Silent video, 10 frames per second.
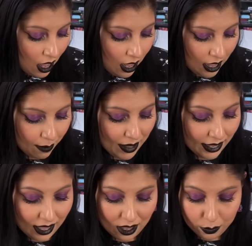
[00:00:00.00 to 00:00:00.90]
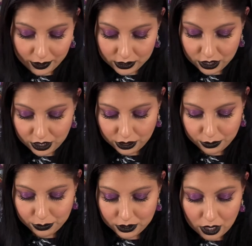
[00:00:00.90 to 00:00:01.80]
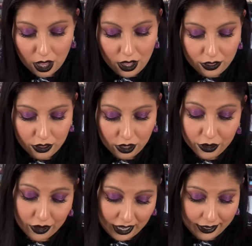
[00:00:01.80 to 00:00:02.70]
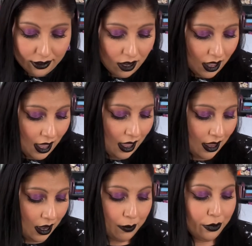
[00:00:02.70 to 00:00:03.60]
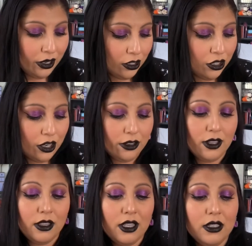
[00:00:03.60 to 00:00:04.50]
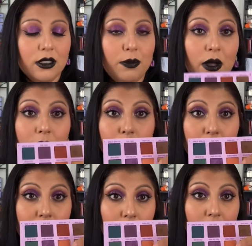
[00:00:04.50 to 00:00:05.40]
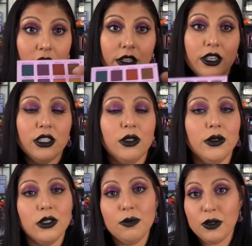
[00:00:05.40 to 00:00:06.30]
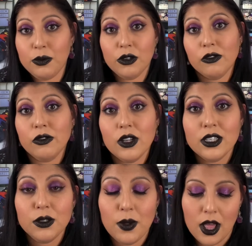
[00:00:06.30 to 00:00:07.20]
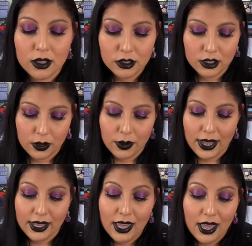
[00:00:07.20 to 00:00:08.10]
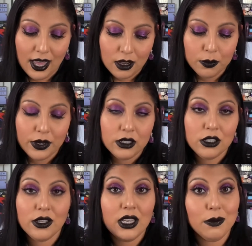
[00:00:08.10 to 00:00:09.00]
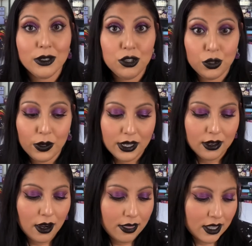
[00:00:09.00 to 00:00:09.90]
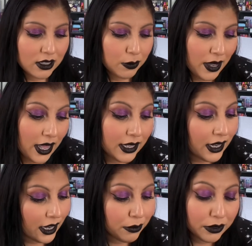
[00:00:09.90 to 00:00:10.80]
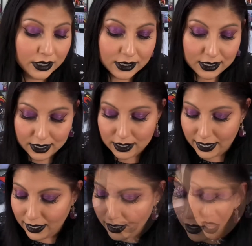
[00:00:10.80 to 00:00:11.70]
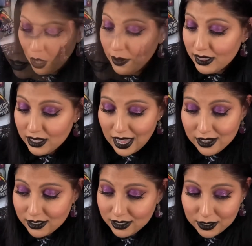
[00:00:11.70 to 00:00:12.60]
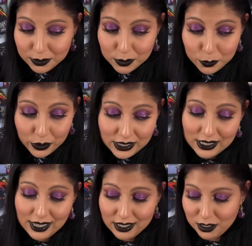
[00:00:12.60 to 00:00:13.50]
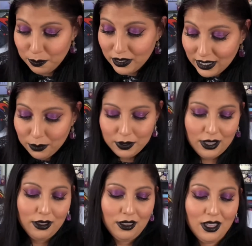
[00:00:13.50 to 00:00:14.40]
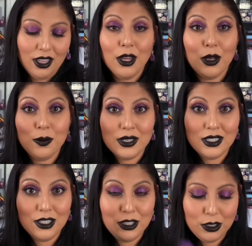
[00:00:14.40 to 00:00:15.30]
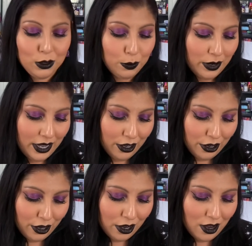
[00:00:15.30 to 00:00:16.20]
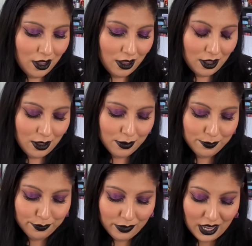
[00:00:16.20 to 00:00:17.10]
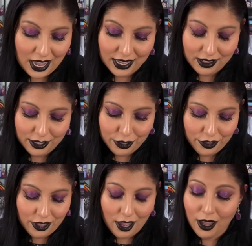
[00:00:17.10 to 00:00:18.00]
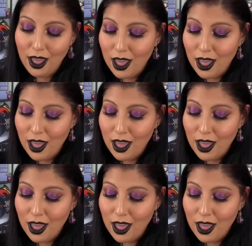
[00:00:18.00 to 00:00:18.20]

I can't wait to use the green, and I'm pretty sure that this bubble color is going to be beautiful as well. So I can't wait to keep enjoying this palette. I really did like it. Oh, and the last thing that we didn't get to play with was the little spider eyeliner thing.